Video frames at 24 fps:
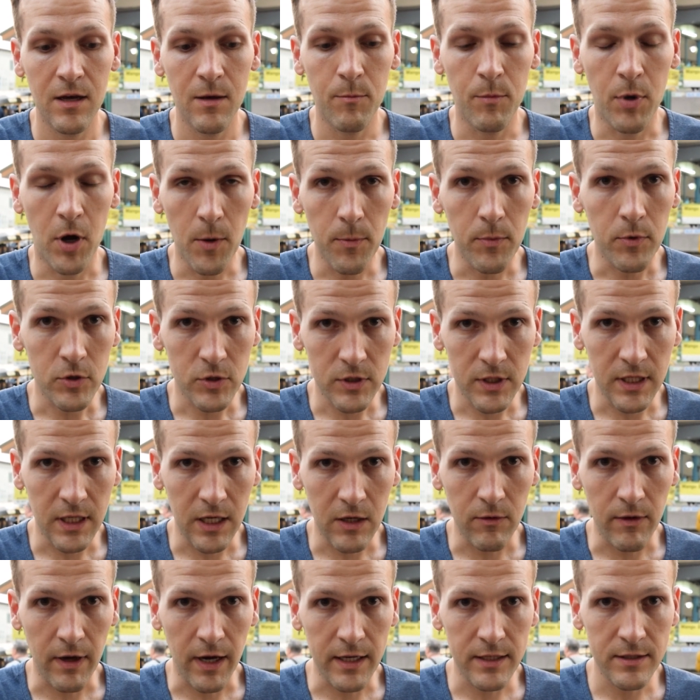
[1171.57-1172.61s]
purple sticky
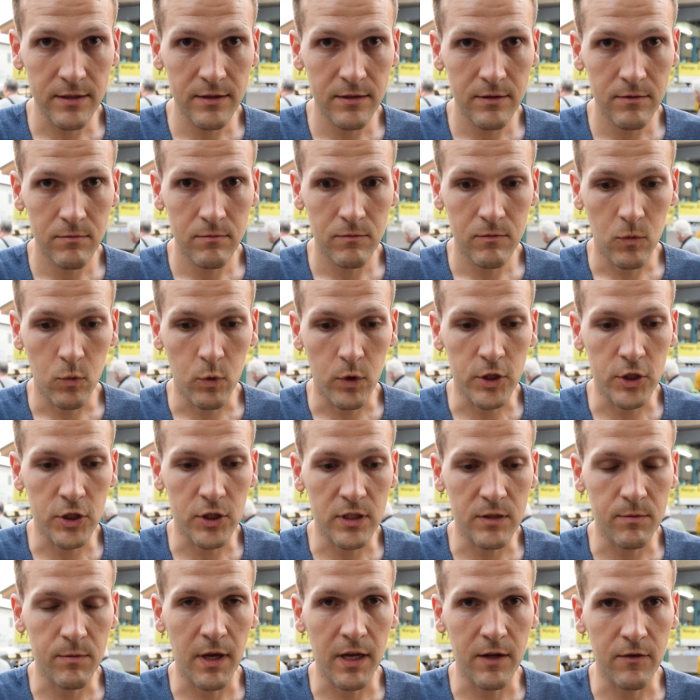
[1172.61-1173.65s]
rice, which is
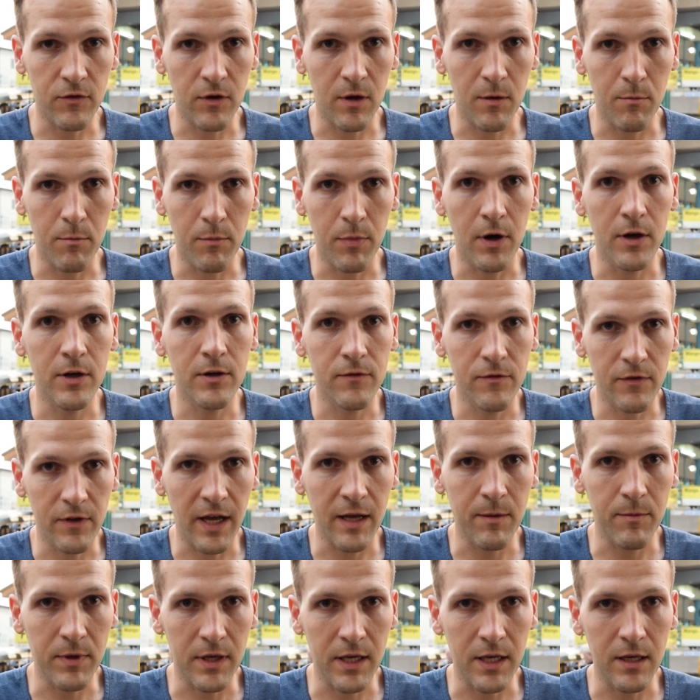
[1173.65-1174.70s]
made from butterfly
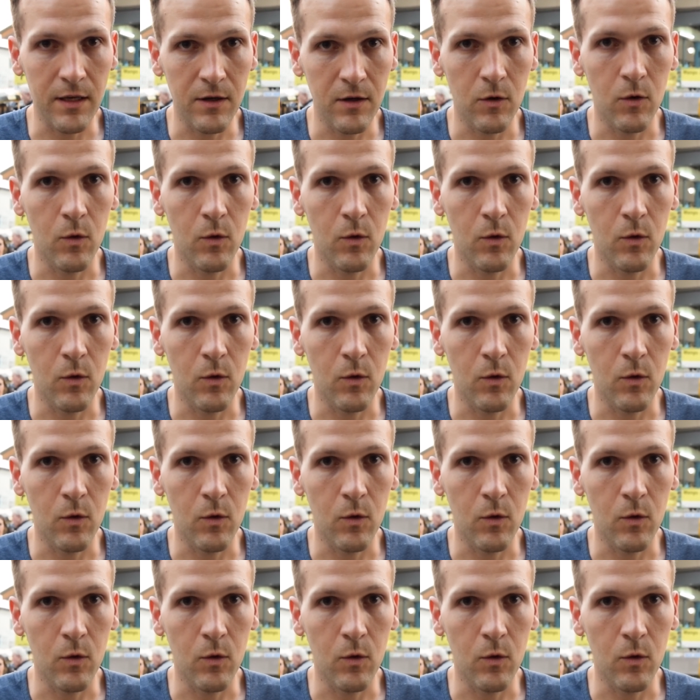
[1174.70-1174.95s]
pea,